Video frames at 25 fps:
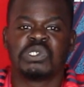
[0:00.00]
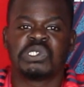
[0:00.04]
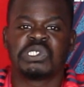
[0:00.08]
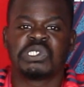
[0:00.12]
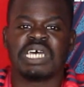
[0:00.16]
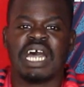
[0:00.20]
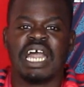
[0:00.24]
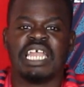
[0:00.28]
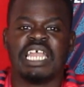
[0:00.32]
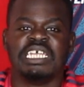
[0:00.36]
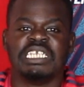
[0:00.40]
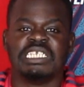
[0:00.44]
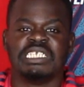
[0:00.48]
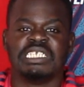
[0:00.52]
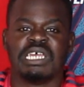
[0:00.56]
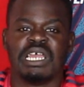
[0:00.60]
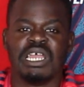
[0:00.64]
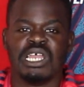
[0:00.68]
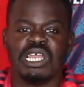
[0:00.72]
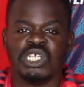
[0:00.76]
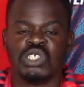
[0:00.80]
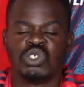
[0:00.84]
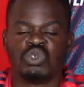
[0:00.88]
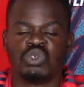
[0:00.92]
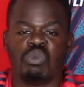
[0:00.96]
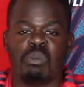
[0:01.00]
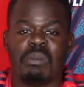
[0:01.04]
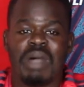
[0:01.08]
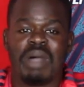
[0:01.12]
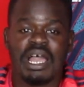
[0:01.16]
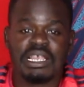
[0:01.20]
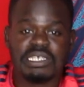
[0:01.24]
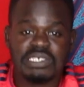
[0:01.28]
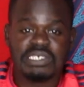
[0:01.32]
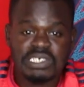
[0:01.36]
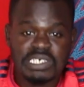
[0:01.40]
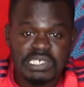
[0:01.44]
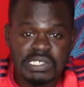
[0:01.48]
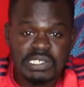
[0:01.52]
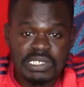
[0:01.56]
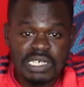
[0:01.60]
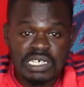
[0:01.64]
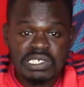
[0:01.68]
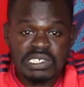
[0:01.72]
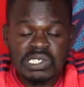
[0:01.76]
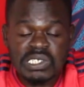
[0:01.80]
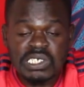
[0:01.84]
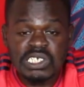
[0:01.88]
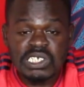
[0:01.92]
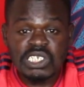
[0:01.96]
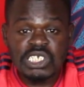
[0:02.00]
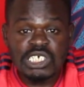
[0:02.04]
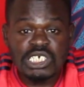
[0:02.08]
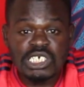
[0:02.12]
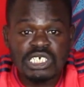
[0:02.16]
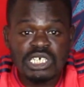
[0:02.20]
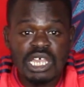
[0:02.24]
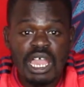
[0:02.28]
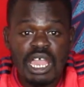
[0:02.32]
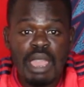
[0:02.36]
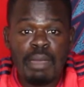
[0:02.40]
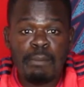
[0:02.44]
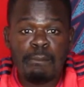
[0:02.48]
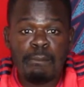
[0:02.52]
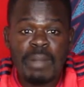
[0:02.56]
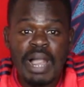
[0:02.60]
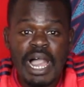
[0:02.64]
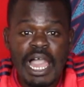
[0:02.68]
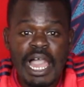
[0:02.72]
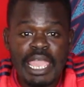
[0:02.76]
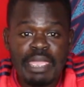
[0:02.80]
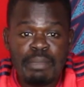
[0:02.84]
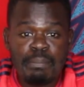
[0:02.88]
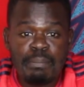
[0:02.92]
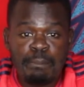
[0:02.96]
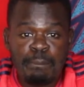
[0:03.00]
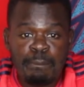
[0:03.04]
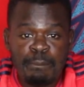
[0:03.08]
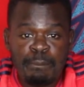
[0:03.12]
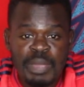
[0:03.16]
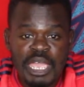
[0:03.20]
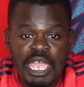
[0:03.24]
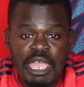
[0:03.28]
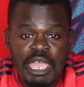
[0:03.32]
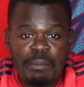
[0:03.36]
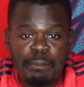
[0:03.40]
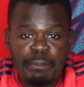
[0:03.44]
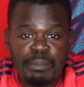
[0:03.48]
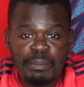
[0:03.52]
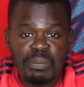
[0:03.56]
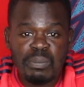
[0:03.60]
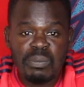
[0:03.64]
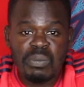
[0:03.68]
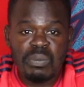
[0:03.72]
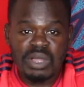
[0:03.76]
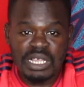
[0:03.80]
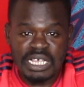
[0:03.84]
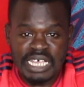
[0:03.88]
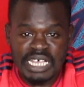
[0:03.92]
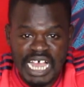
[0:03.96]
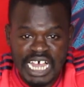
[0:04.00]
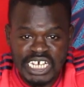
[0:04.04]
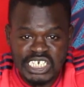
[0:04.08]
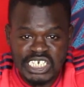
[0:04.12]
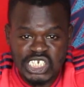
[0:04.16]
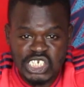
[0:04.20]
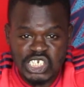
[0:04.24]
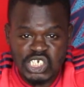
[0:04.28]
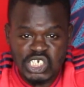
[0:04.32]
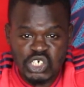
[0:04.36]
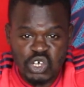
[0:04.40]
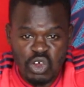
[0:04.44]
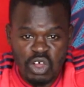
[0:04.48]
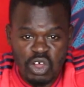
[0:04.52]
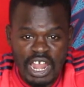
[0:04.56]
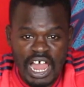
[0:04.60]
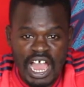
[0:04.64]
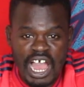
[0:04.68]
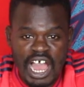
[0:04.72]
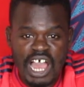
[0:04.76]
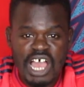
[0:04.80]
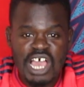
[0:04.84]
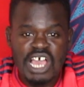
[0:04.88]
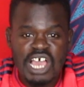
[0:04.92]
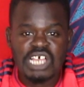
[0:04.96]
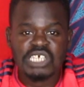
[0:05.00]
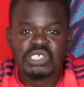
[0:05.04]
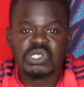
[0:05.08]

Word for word: was signed to Manchester City uh, by Pep Guardiola.